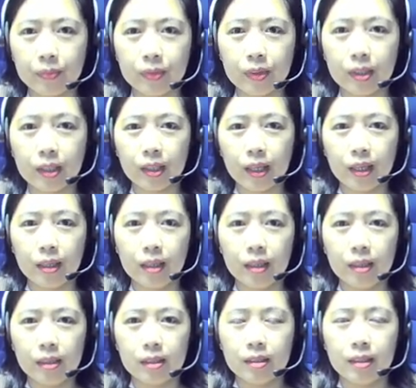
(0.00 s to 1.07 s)
Okay,
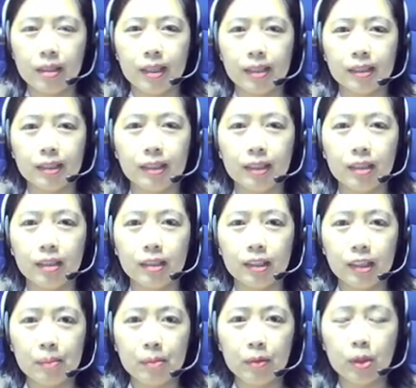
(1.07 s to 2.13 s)
yes,
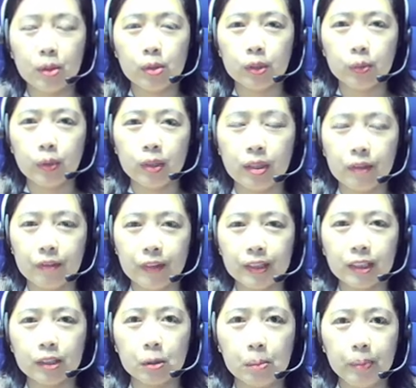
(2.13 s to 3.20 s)
same goes with if it's
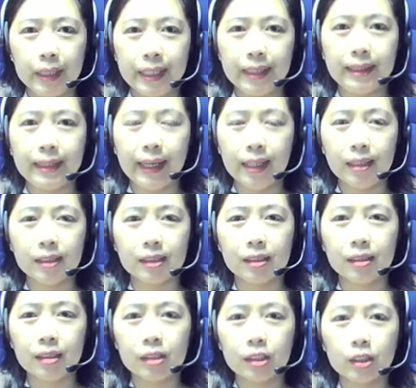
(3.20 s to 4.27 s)
a complete date,
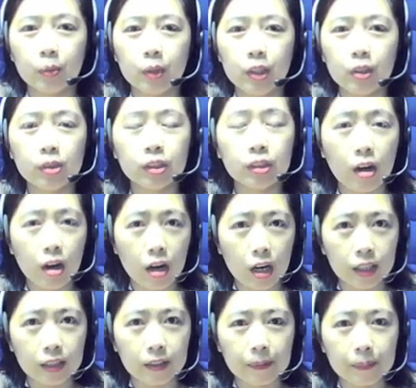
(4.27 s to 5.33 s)
so we use on.
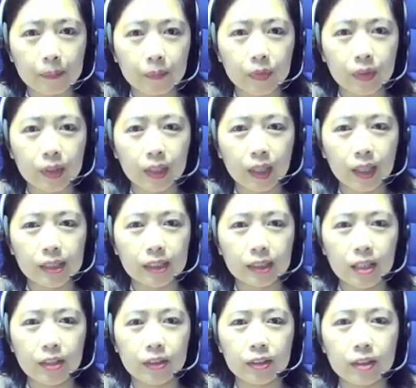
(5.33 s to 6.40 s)
Okay, it's
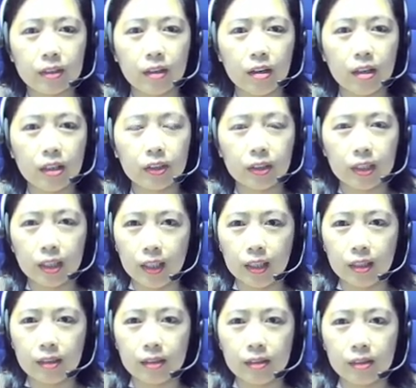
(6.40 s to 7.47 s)
either on or in.
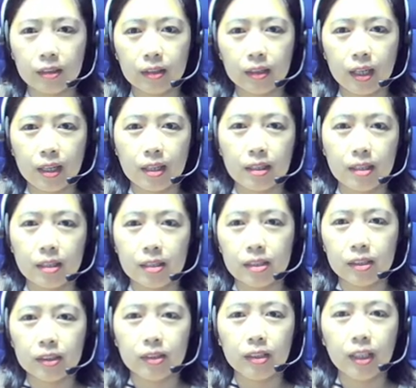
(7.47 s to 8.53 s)
Okay,
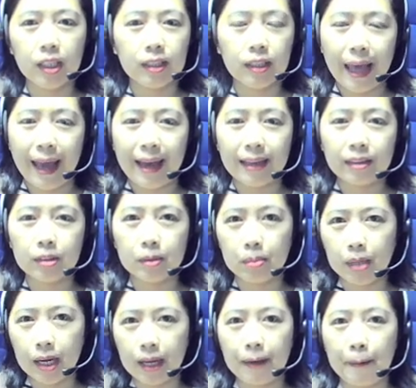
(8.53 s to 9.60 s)
so not at or
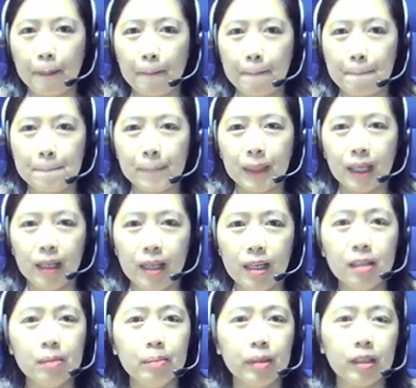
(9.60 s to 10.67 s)
by. Okay,
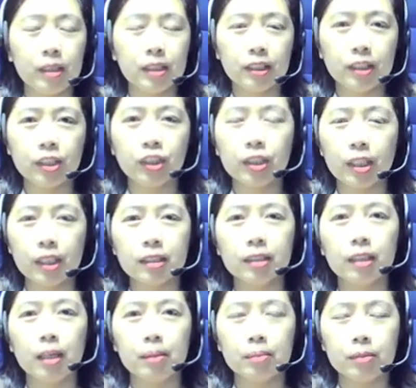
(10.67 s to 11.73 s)
in because it's just
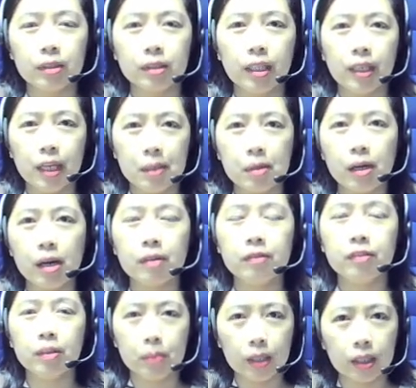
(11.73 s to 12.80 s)
the name of
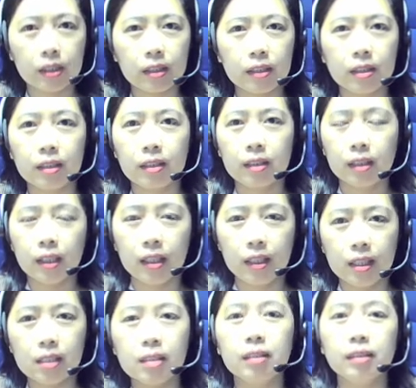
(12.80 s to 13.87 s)
the month. Okay,
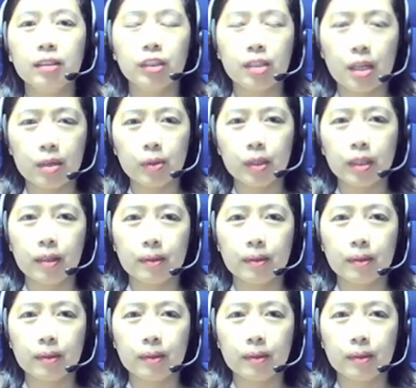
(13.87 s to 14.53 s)
in January.